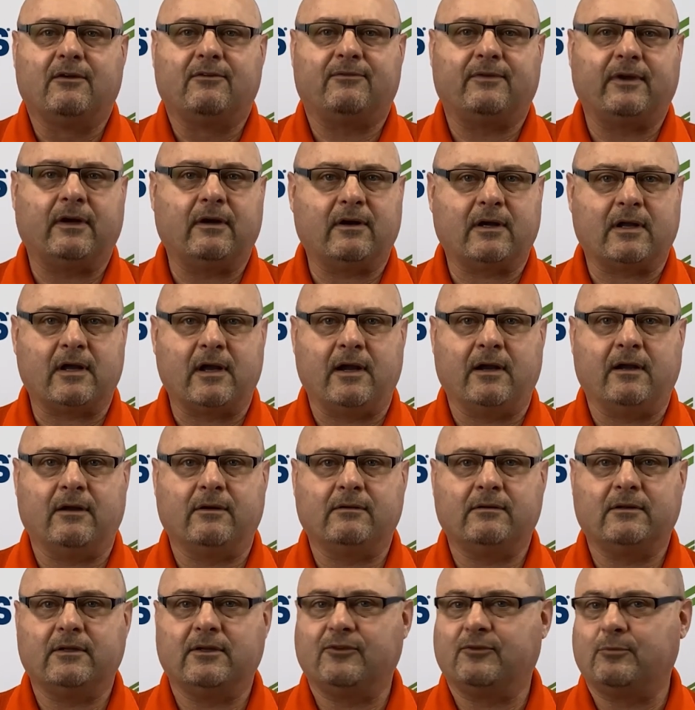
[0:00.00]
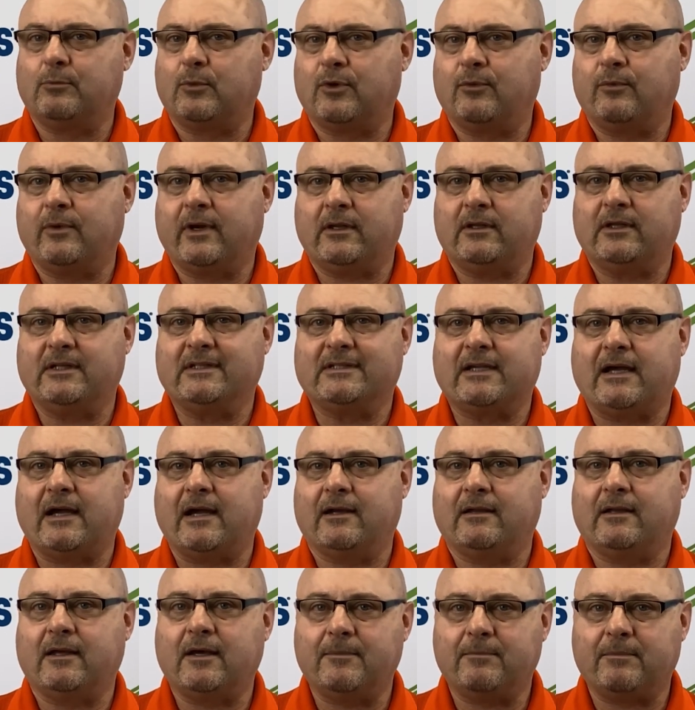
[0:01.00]
ferric iron is more readily
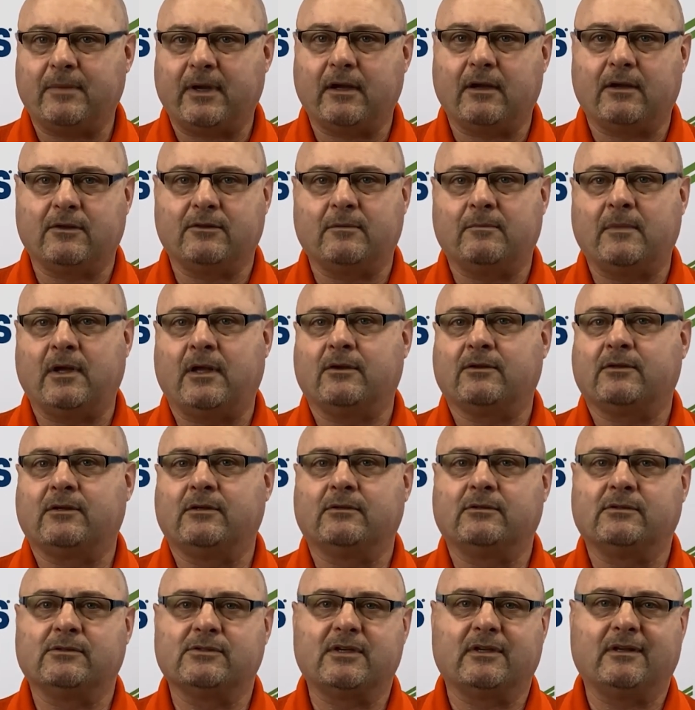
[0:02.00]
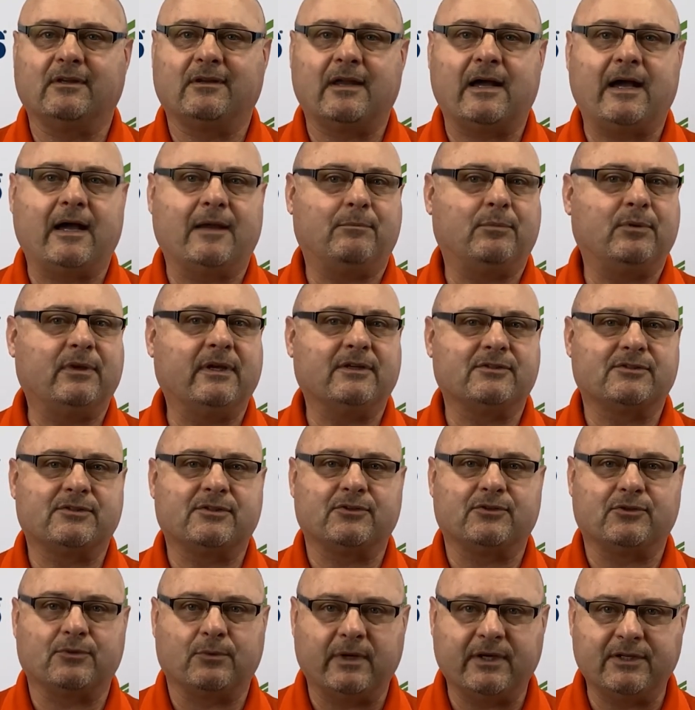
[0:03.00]
tied up by other molecules in high pH
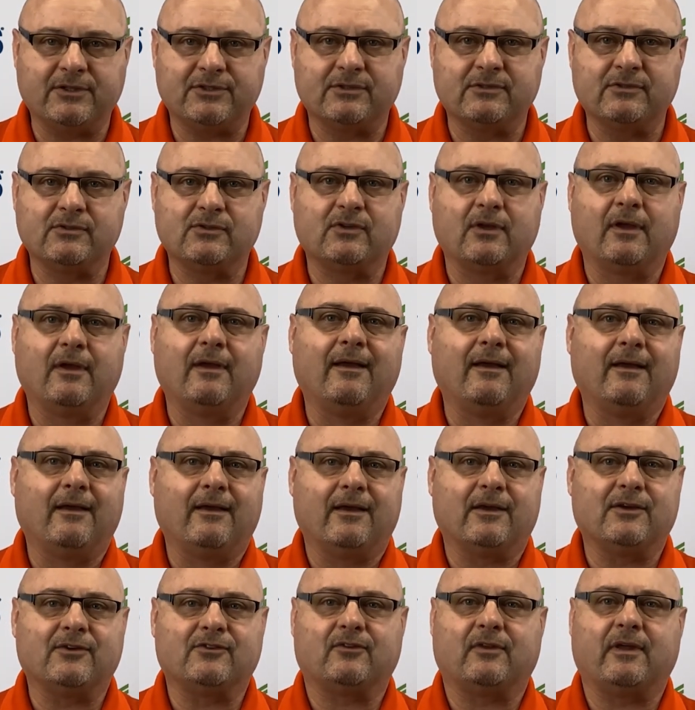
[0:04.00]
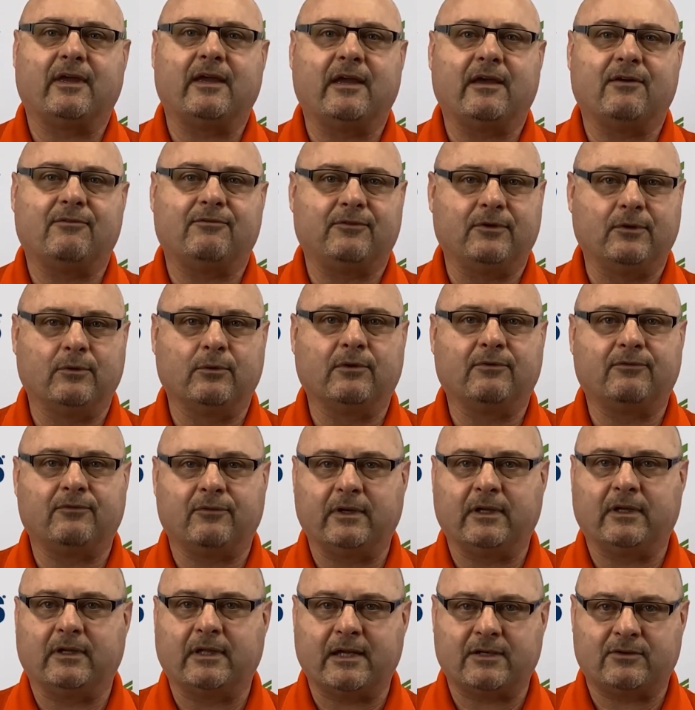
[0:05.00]
situations as they have fewer
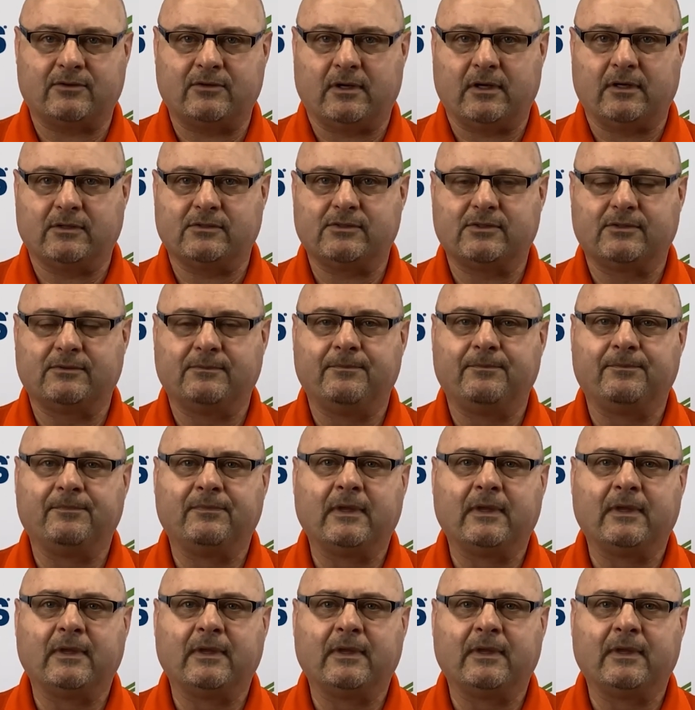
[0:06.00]
free electrons.